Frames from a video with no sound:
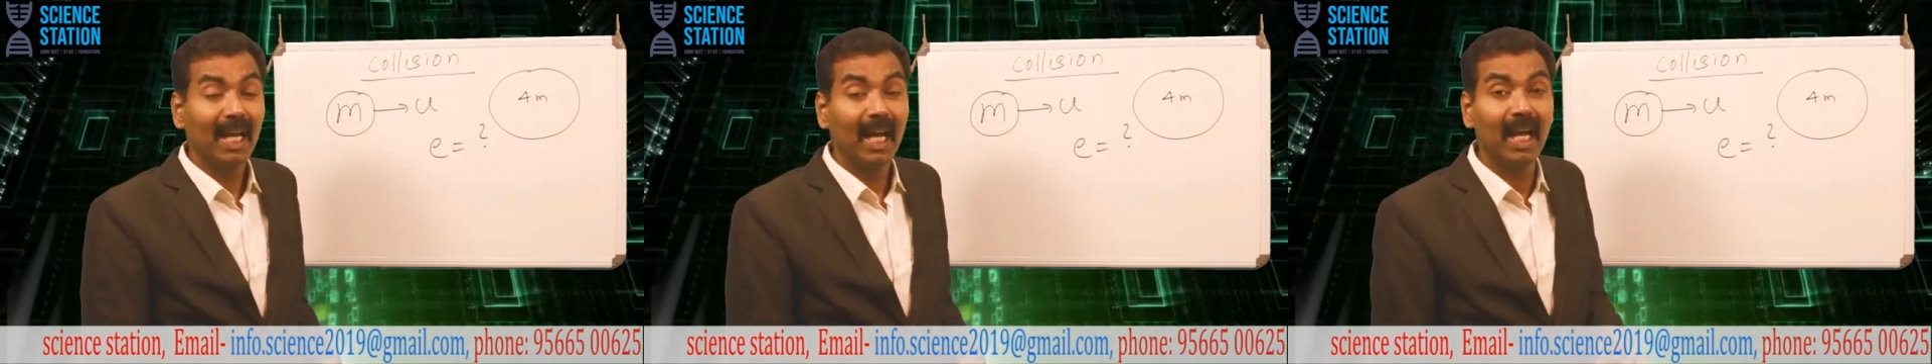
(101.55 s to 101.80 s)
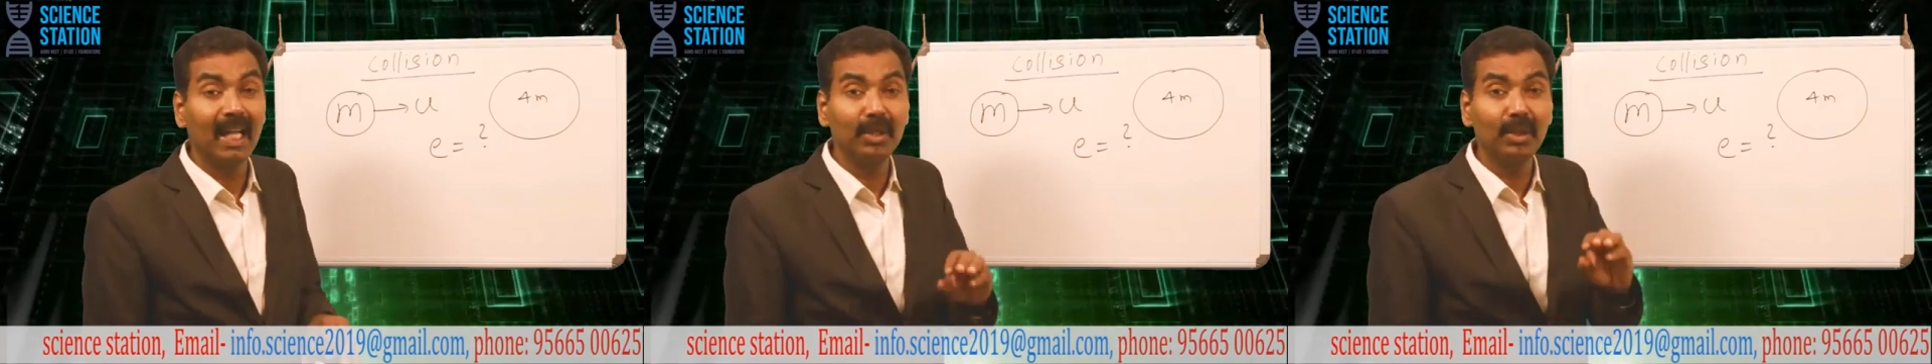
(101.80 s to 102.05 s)

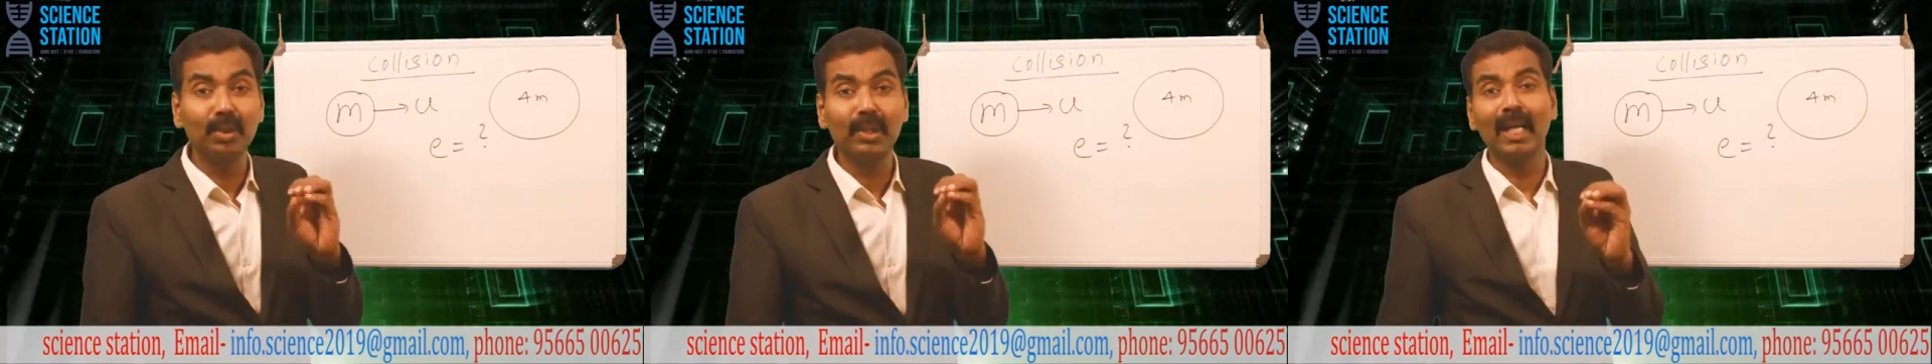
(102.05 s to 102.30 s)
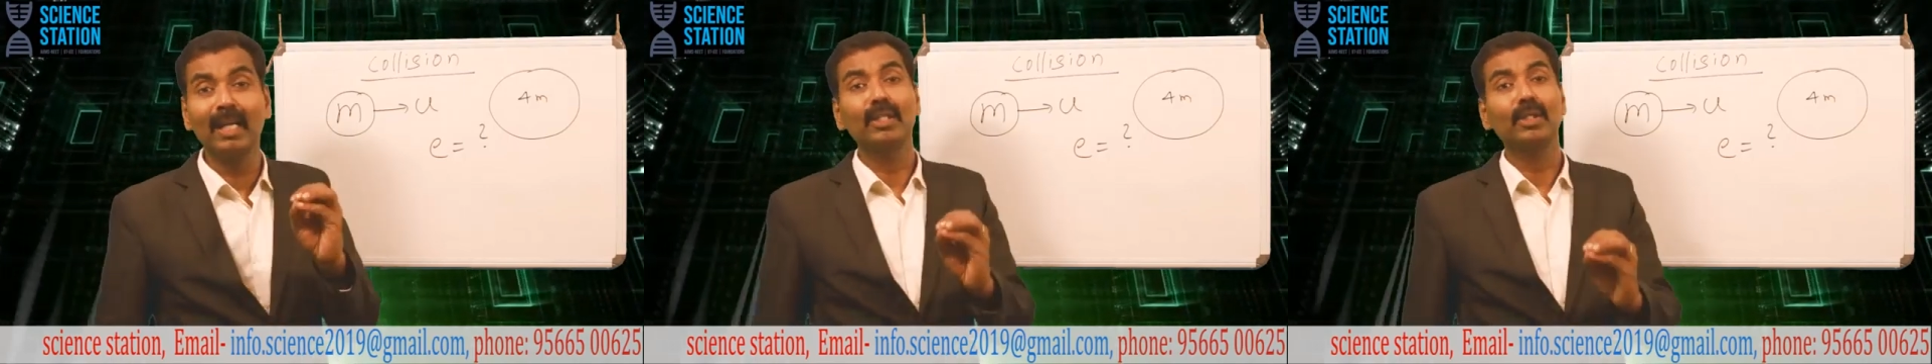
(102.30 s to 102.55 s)
and you
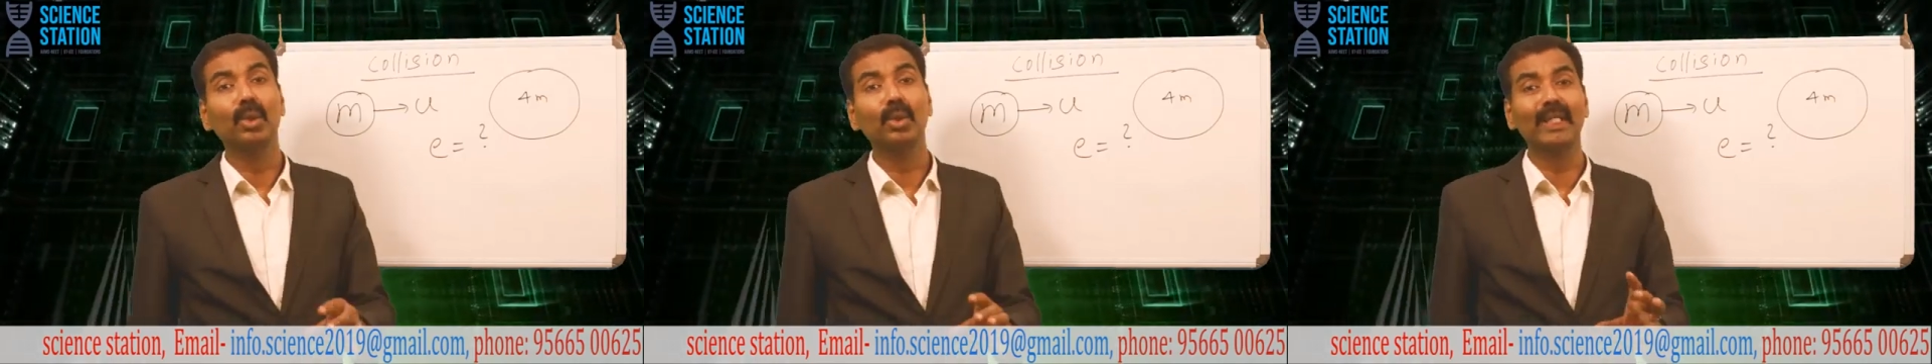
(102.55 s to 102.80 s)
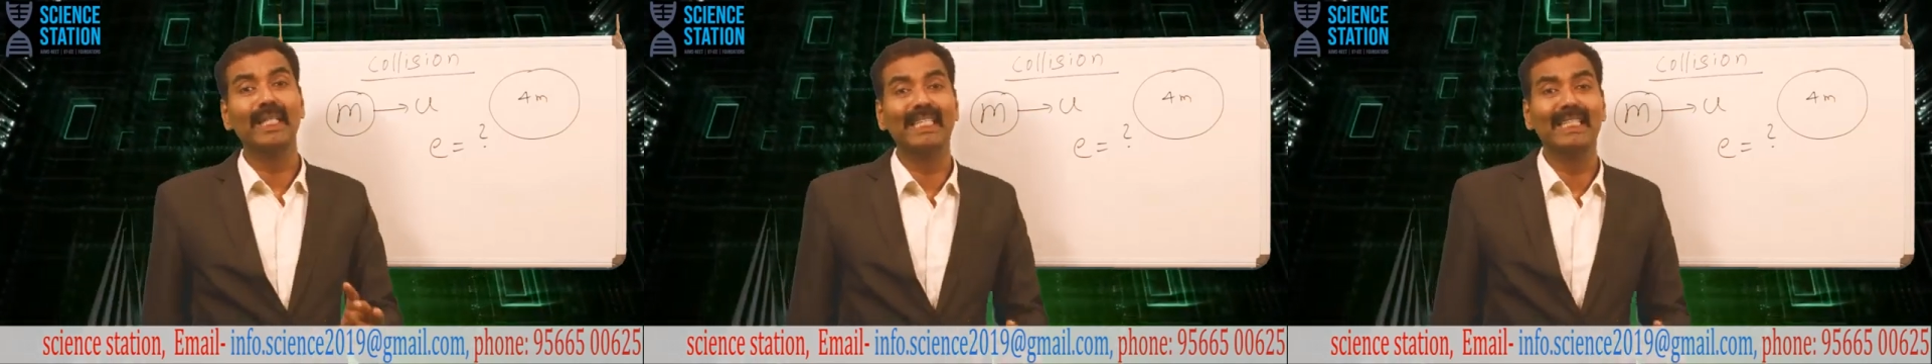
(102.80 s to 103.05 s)
can
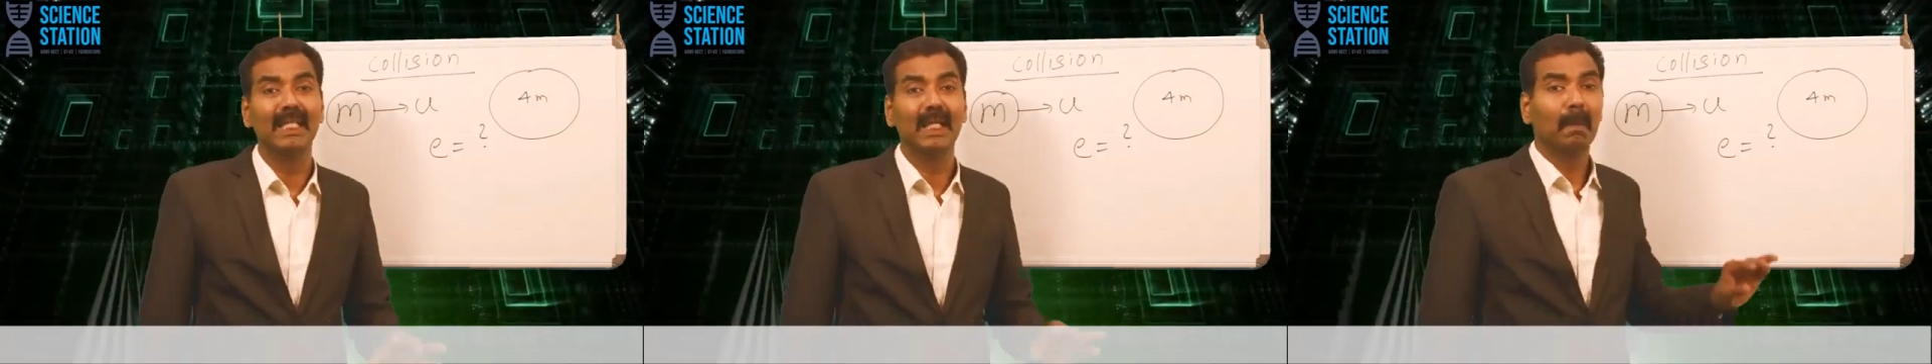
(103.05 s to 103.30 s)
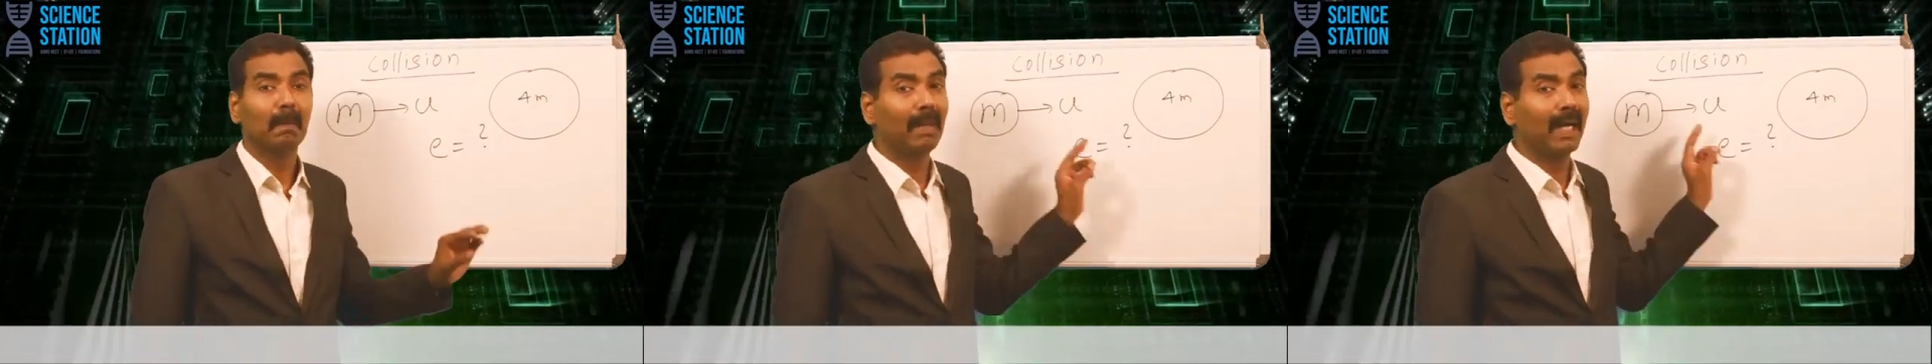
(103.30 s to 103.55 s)
do
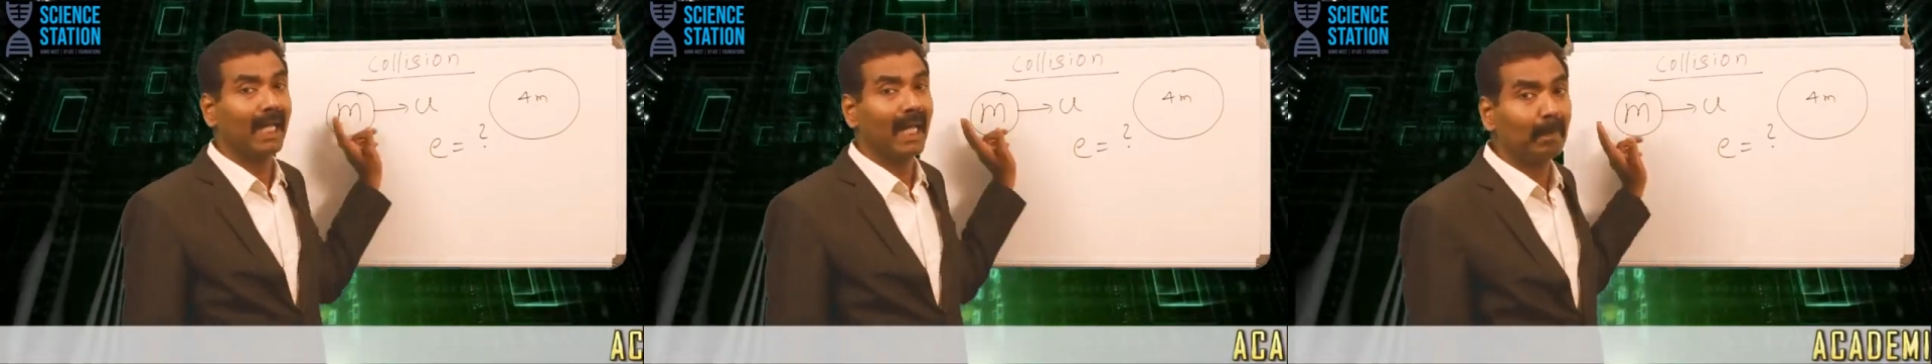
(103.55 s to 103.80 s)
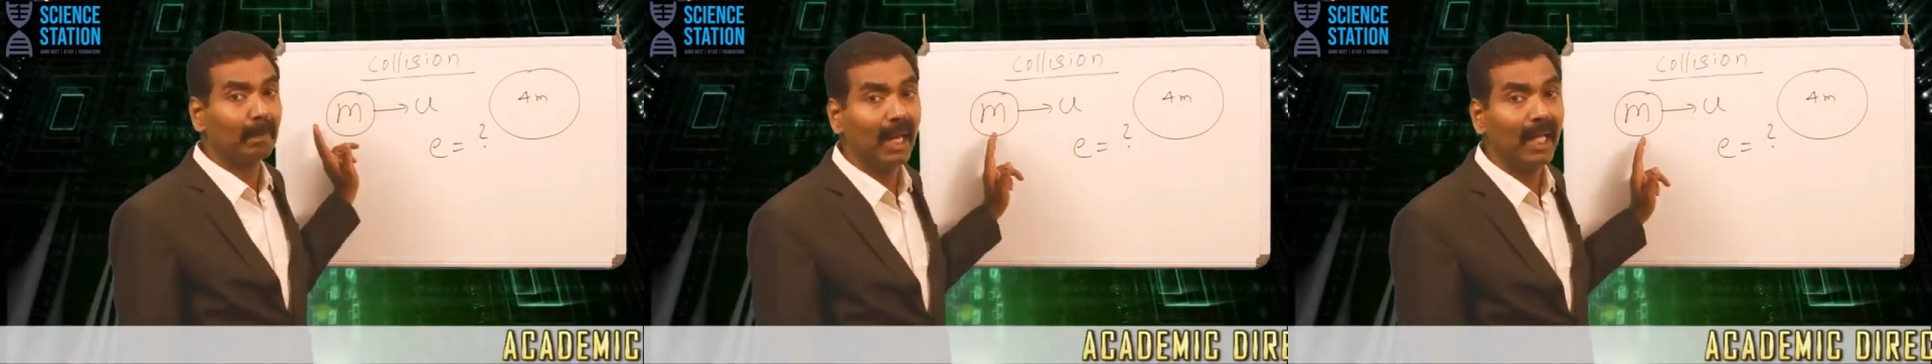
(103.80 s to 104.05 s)
it by
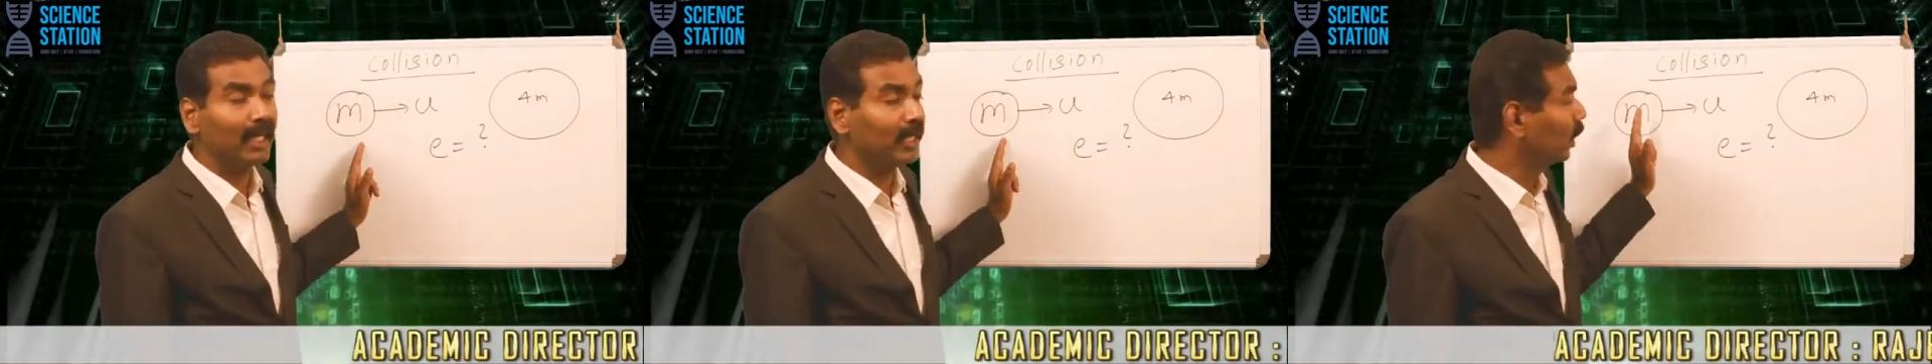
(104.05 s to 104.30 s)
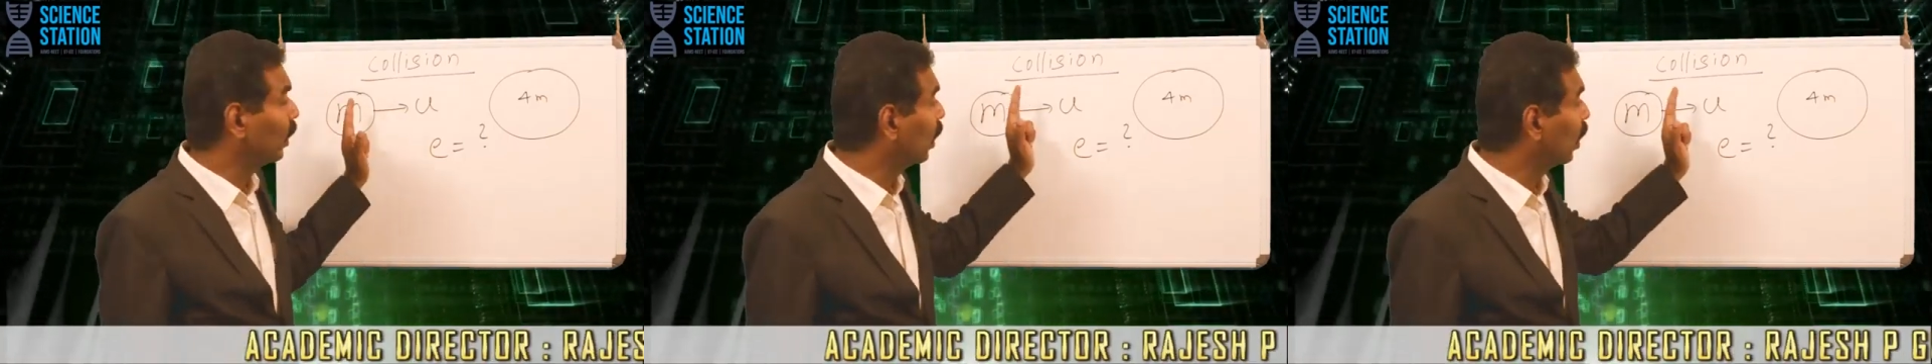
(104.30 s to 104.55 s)
applying